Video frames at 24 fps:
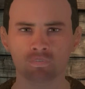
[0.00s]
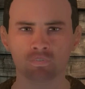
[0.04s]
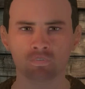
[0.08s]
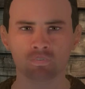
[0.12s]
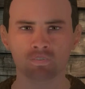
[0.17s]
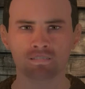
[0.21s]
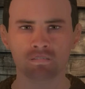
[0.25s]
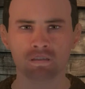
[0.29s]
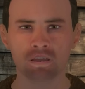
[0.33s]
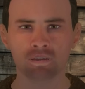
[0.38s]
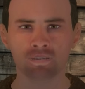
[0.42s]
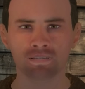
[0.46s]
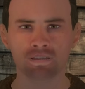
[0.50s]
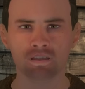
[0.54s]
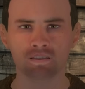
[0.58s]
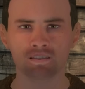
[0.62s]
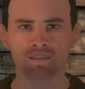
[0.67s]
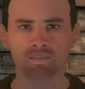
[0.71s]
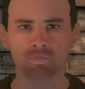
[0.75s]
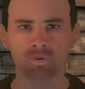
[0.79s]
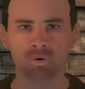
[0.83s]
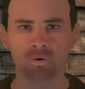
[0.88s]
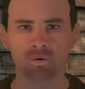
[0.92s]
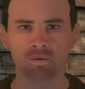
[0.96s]
She fell to
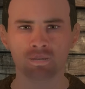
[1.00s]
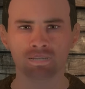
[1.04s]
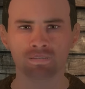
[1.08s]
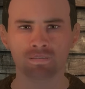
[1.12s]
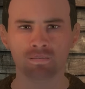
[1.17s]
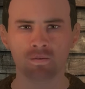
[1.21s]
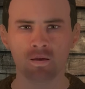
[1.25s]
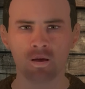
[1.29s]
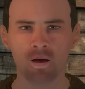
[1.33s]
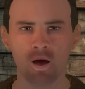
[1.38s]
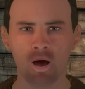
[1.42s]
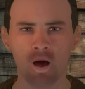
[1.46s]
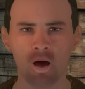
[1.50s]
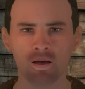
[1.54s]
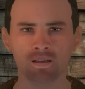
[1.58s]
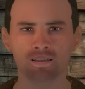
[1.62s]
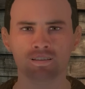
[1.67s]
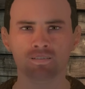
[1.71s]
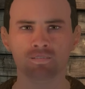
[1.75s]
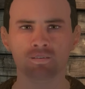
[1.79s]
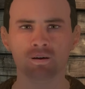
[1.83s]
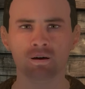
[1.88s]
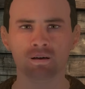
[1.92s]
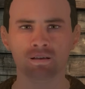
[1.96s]
the ground, and
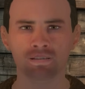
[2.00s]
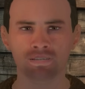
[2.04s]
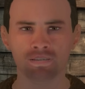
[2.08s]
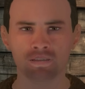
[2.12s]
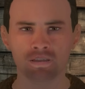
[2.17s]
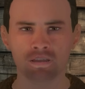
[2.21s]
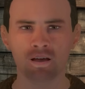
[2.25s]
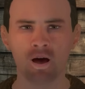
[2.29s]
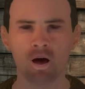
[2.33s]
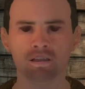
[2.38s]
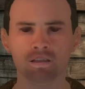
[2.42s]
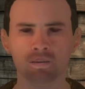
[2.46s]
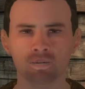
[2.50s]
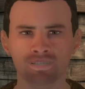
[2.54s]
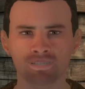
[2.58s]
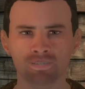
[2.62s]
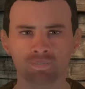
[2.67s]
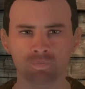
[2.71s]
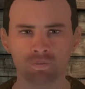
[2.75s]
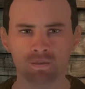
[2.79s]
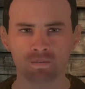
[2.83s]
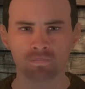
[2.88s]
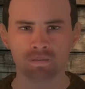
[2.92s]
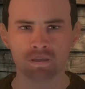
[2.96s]
I heard a sickening
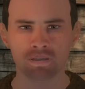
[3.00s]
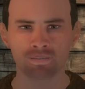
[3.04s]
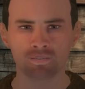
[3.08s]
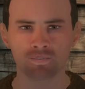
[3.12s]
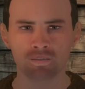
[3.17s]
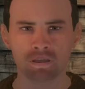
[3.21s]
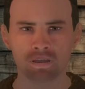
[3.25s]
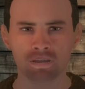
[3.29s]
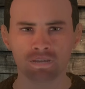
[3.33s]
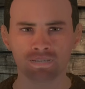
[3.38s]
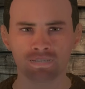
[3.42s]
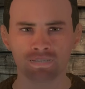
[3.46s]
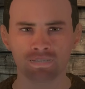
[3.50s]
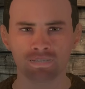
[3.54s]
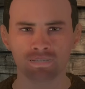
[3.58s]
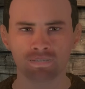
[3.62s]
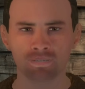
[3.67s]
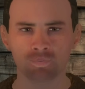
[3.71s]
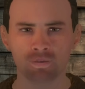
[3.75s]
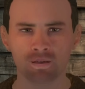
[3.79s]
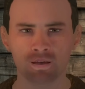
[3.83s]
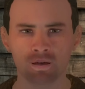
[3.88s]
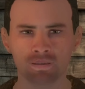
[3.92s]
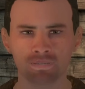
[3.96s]
crack as her head
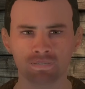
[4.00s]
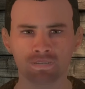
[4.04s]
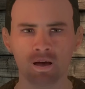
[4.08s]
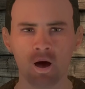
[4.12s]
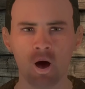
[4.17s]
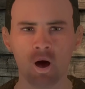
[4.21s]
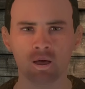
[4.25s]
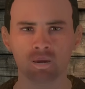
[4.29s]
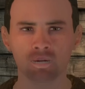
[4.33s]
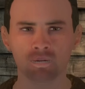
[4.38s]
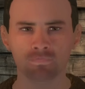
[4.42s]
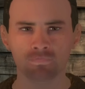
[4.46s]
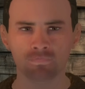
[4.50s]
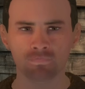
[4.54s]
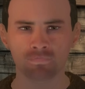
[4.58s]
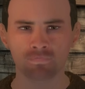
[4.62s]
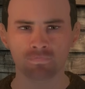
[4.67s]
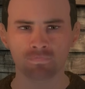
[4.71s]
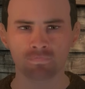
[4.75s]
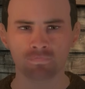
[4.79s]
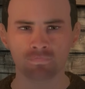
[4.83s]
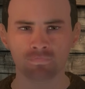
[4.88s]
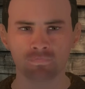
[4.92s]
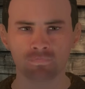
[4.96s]
struck a stone.
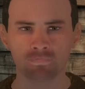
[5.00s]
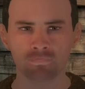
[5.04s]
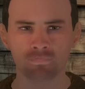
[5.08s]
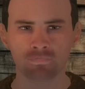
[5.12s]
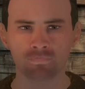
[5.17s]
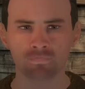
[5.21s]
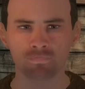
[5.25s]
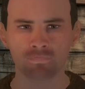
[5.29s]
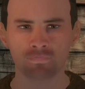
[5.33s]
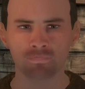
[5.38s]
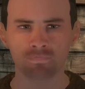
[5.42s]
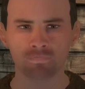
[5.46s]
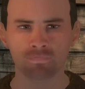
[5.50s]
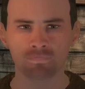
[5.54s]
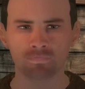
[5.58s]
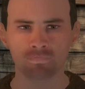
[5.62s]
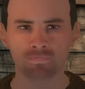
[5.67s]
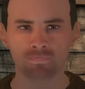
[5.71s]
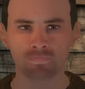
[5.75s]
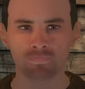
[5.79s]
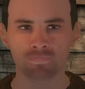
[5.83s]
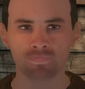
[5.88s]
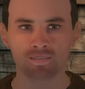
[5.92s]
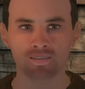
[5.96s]

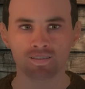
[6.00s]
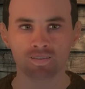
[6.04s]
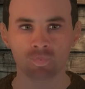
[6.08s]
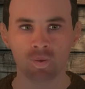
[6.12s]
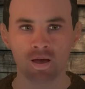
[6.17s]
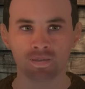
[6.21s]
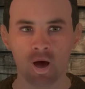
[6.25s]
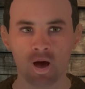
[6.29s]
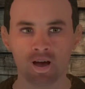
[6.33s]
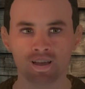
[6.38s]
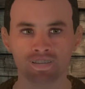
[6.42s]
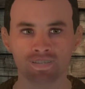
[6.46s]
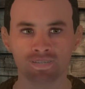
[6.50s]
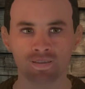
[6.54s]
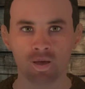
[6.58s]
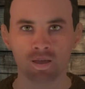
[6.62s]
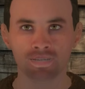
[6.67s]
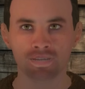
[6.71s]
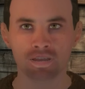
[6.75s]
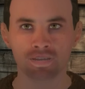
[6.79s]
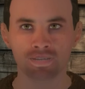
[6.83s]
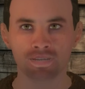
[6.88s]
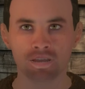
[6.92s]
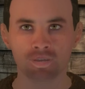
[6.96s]
I was no
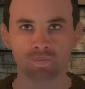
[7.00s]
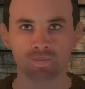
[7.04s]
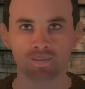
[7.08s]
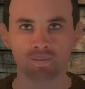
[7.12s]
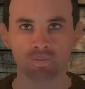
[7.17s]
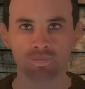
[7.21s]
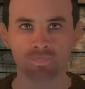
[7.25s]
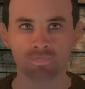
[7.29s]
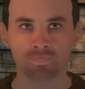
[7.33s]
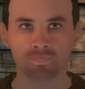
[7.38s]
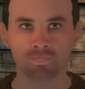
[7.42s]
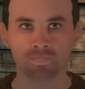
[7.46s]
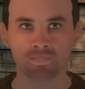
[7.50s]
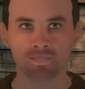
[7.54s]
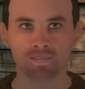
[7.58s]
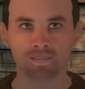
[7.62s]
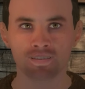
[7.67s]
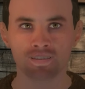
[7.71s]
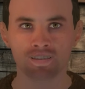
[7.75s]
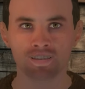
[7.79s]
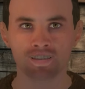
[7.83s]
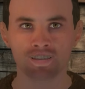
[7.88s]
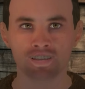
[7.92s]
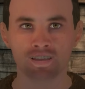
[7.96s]
equal to
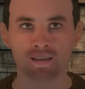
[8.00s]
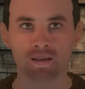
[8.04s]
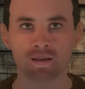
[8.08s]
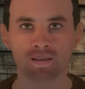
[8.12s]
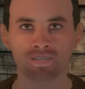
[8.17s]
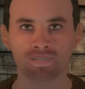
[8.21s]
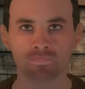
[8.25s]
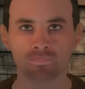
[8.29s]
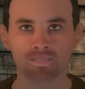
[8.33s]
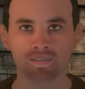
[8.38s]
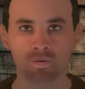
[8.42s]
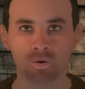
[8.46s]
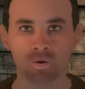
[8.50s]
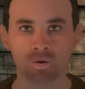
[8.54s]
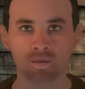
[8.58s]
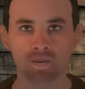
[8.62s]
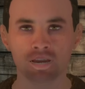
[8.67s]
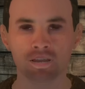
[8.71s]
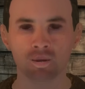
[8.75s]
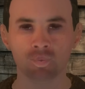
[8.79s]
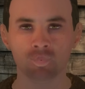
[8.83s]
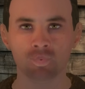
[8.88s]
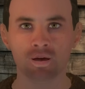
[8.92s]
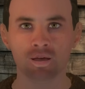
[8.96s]
Cerridor. He knocked me
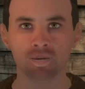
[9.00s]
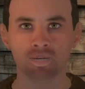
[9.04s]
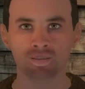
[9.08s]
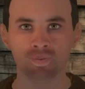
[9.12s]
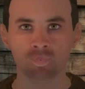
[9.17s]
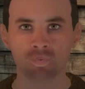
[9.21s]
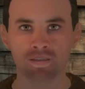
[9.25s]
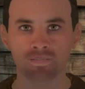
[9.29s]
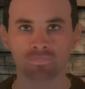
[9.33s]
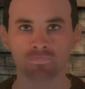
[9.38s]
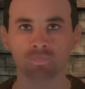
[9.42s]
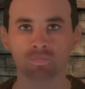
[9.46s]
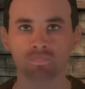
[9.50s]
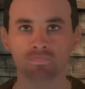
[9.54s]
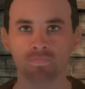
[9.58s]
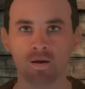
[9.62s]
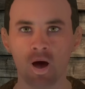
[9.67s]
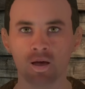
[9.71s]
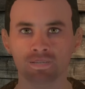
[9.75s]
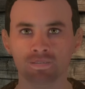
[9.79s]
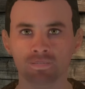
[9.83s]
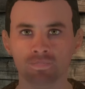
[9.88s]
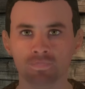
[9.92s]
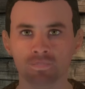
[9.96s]
down in one quick
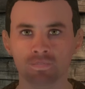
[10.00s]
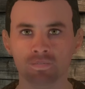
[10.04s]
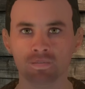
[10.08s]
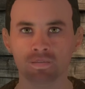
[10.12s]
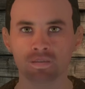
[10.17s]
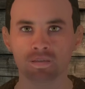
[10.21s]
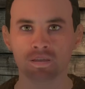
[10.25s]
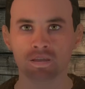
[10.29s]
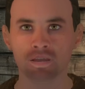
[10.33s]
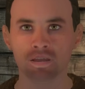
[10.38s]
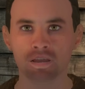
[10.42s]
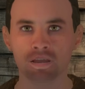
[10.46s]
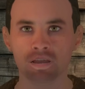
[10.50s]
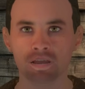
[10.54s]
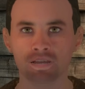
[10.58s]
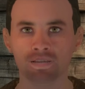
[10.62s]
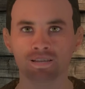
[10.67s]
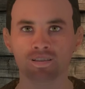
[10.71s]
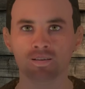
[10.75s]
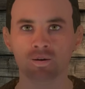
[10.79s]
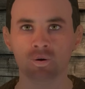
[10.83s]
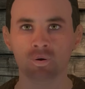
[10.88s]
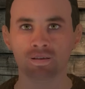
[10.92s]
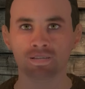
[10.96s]
movement.
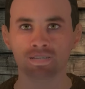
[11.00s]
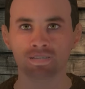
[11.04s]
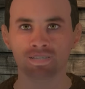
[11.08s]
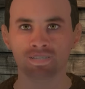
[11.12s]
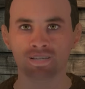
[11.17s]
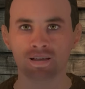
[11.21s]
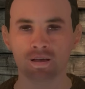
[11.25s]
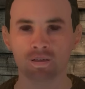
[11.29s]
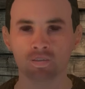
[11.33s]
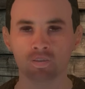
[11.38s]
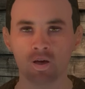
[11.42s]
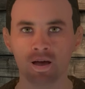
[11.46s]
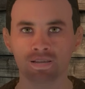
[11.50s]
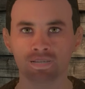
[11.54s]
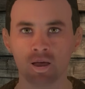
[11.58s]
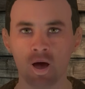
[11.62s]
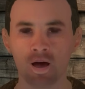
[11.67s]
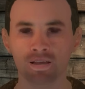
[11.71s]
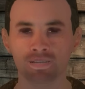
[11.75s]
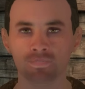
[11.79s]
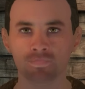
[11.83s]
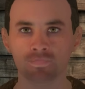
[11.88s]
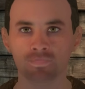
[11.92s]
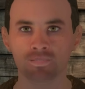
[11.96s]
As I lost
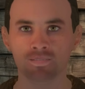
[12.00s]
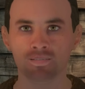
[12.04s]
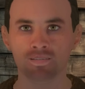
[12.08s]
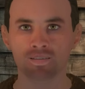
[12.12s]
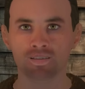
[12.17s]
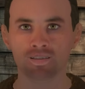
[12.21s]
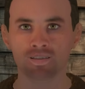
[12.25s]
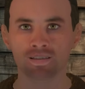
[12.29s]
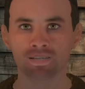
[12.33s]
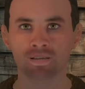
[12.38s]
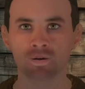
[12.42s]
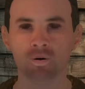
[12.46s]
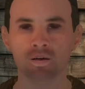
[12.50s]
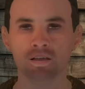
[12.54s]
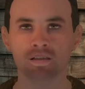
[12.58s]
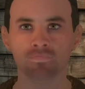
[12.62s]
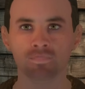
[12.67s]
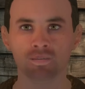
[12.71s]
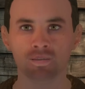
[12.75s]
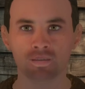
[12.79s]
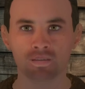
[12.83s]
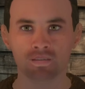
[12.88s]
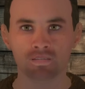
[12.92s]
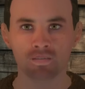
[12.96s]
consciousness, I saw
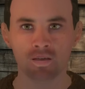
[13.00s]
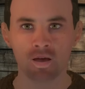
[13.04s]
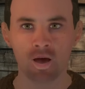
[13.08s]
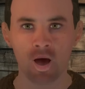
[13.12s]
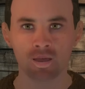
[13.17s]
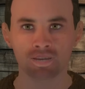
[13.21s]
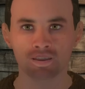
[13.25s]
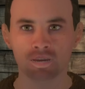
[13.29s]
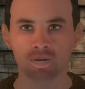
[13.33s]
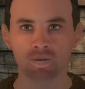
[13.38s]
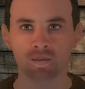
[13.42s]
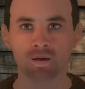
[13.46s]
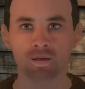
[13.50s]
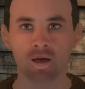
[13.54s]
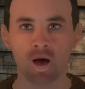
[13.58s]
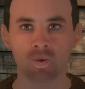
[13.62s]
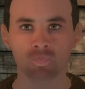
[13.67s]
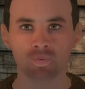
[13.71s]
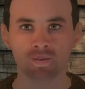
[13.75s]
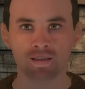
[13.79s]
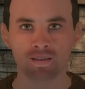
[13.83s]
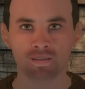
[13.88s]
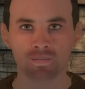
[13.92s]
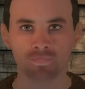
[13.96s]
him laugh and then run
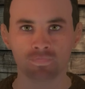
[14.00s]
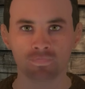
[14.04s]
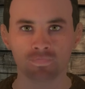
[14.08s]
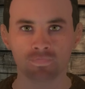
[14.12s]
away.